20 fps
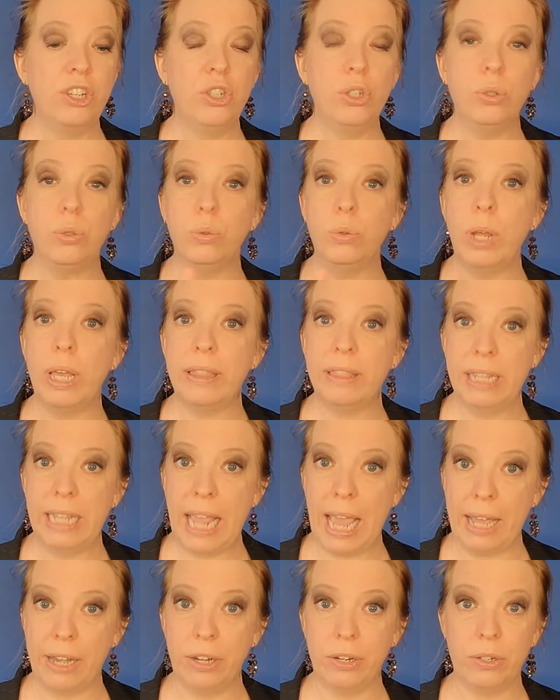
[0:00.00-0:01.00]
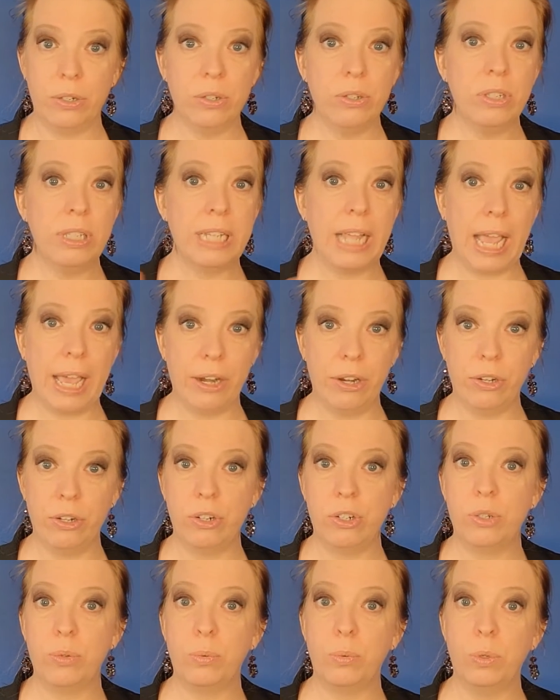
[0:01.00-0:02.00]
to the editors. The
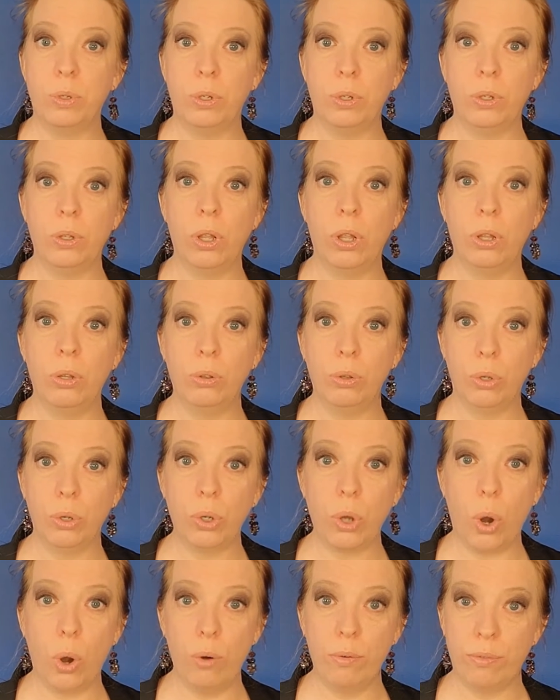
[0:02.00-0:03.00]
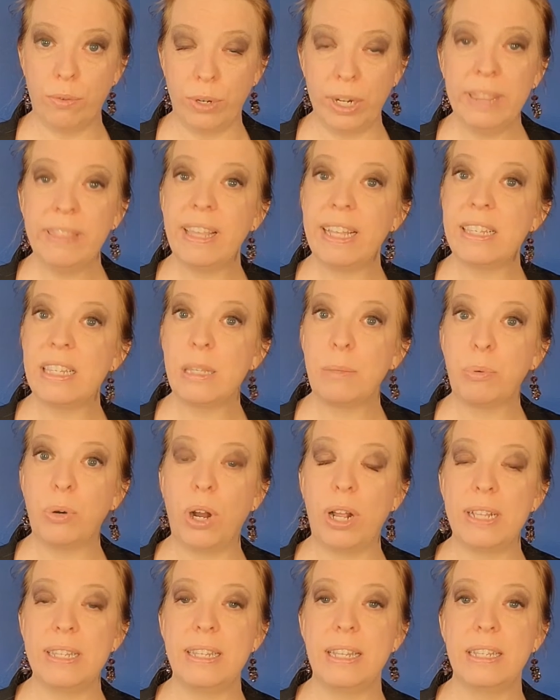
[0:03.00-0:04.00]
editors will look over it. That's the
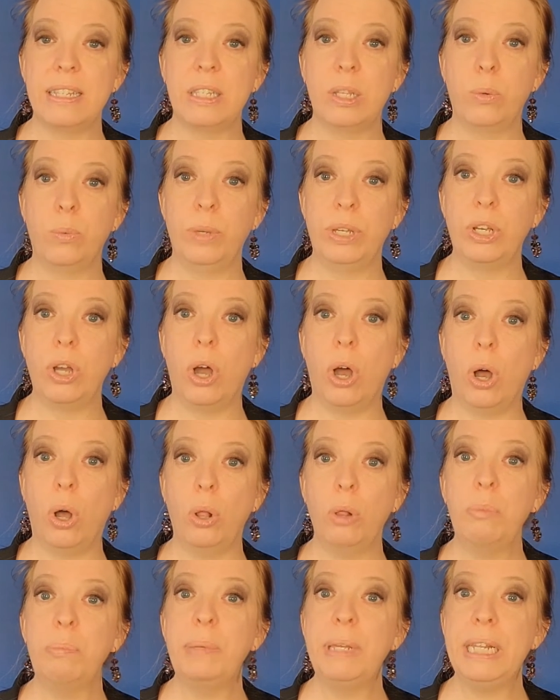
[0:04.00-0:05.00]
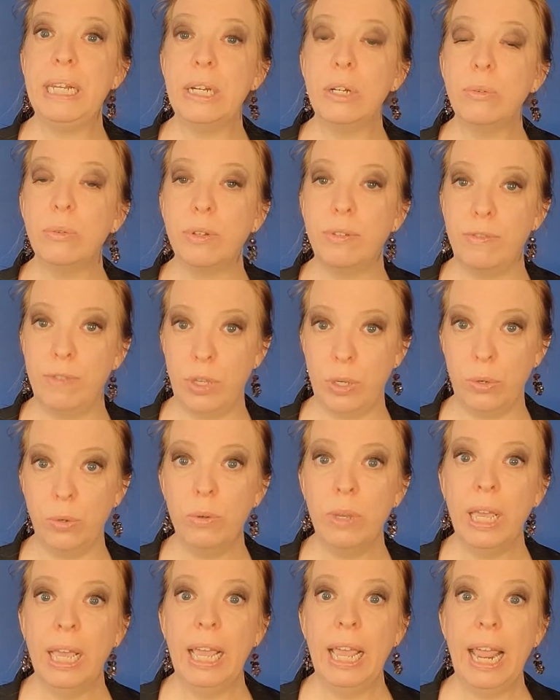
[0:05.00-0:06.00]
process that we call peer review.